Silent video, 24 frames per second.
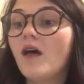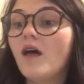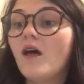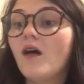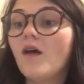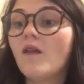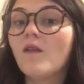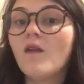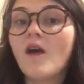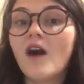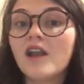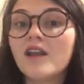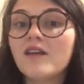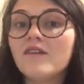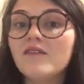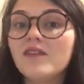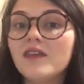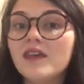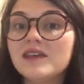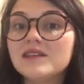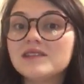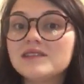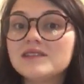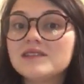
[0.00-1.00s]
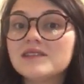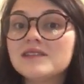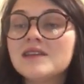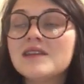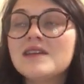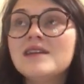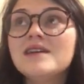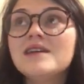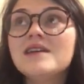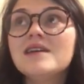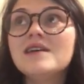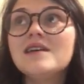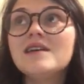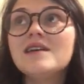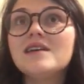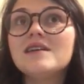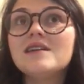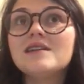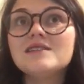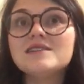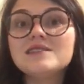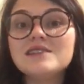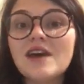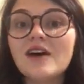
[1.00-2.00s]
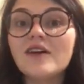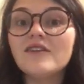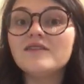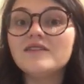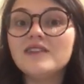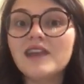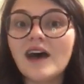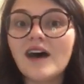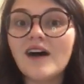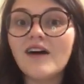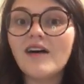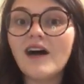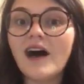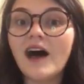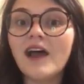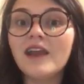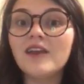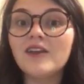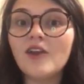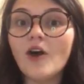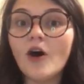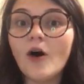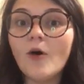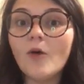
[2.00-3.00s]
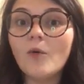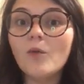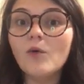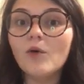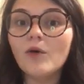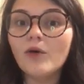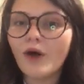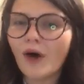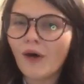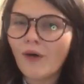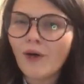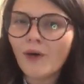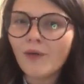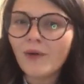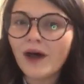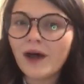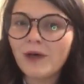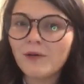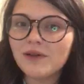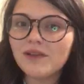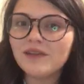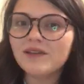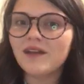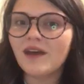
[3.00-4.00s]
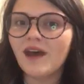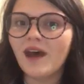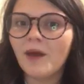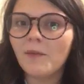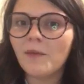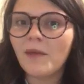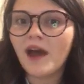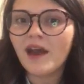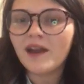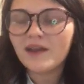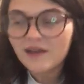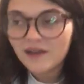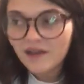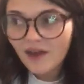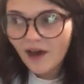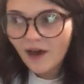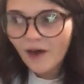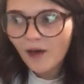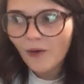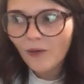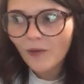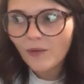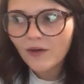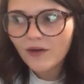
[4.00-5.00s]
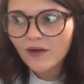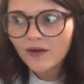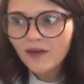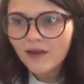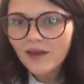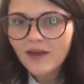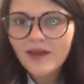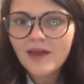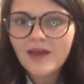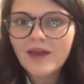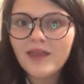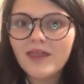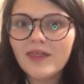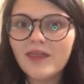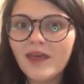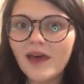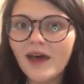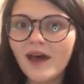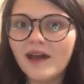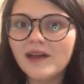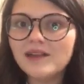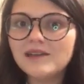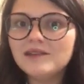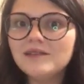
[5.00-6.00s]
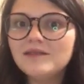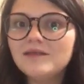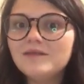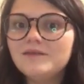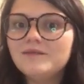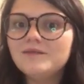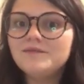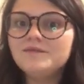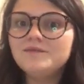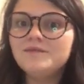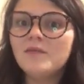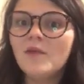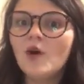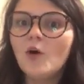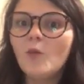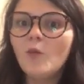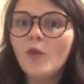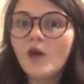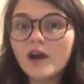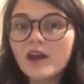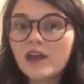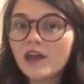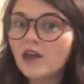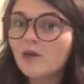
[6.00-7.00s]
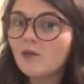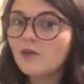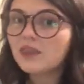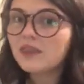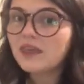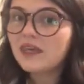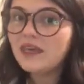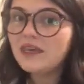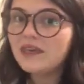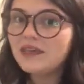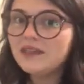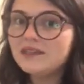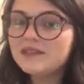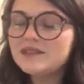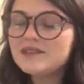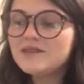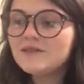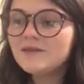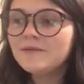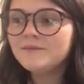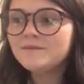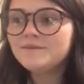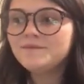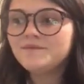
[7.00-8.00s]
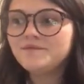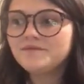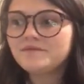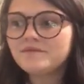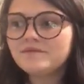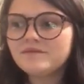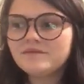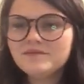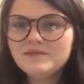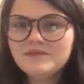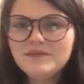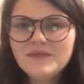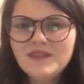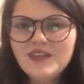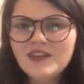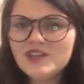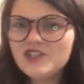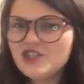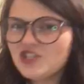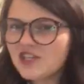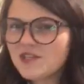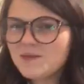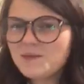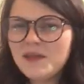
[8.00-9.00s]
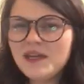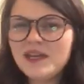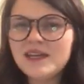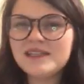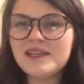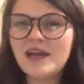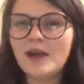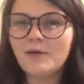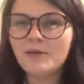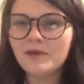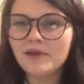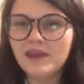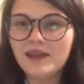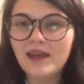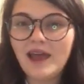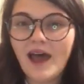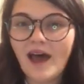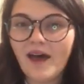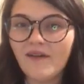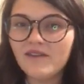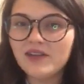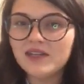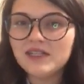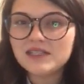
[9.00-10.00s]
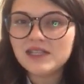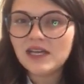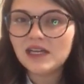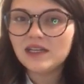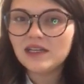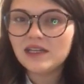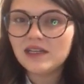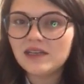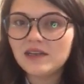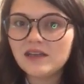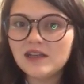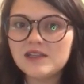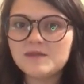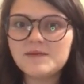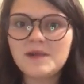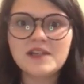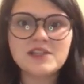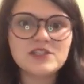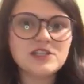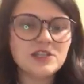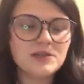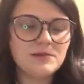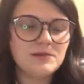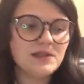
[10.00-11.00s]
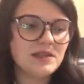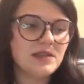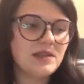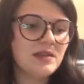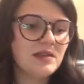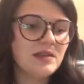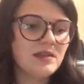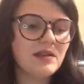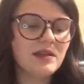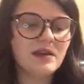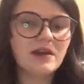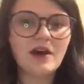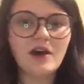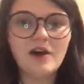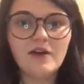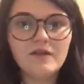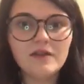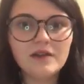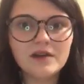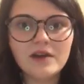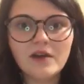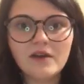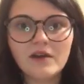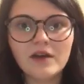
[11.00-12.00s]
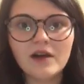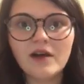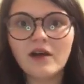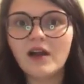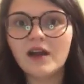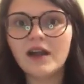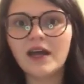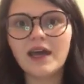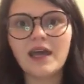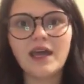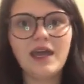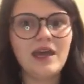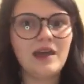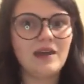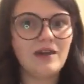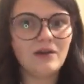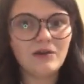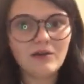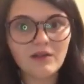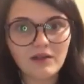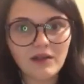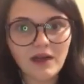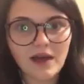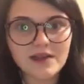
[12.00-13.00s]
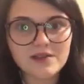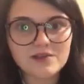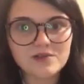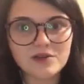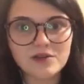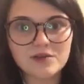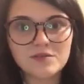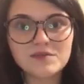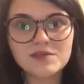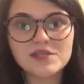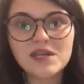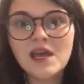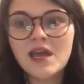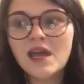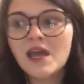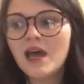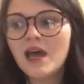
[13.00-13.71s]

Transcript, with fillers: a lot of this self-doubt I know will go away with time. I know that working with kids just because I really haven't done it, especially with the COVID going on, I can't go to classrooms,